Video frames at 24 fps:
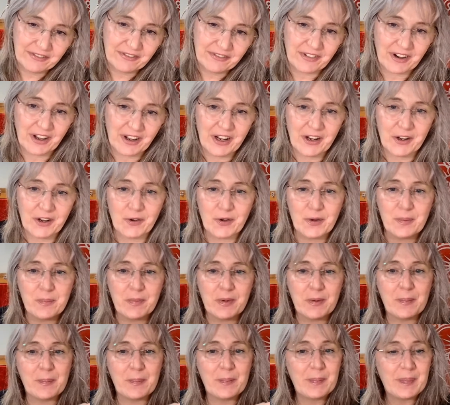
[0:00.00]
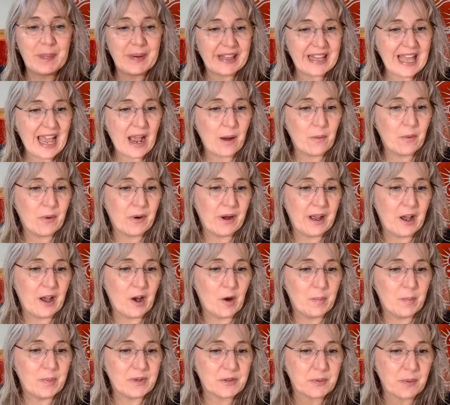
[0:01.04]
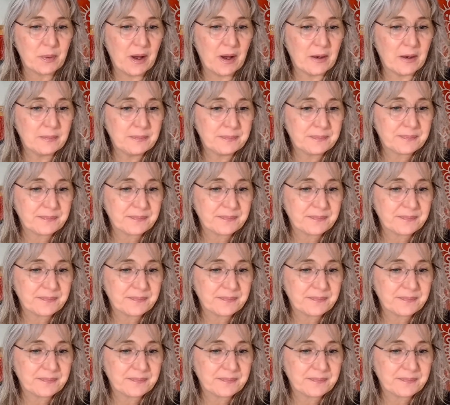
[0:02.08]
flying ointment, but that will help as well.